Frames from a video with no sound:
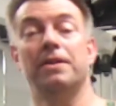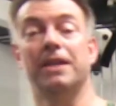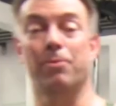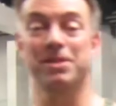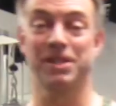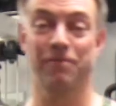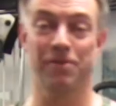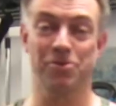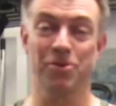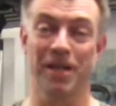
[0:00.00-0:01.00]
That was it
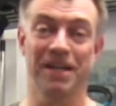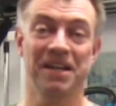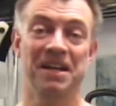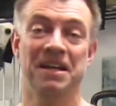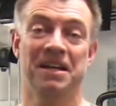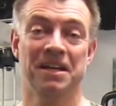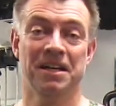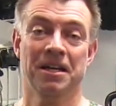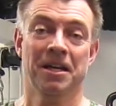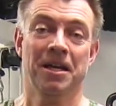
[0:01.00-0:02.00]
for today.
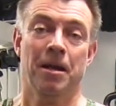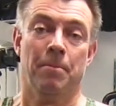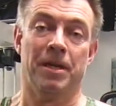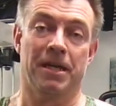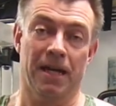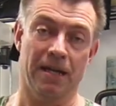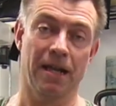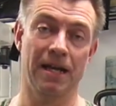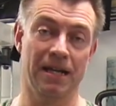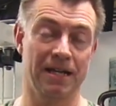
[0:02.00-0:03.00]
Mikael,
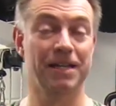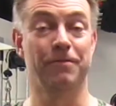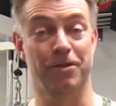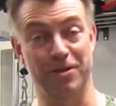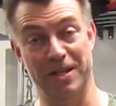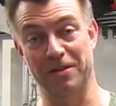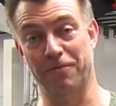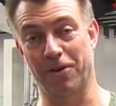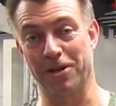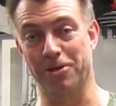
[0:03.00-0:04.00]
if you have any
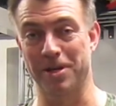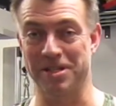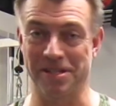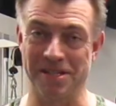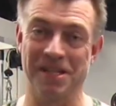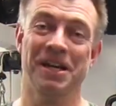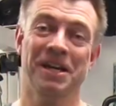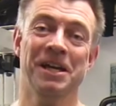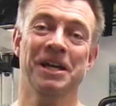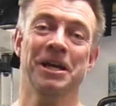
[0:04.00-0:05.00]
further questions,
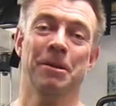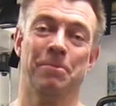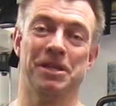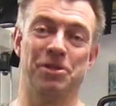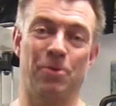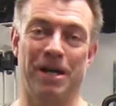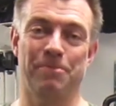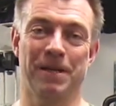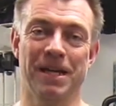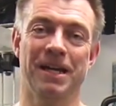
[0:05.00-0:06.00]
please
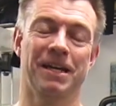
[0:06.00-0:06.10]
write me.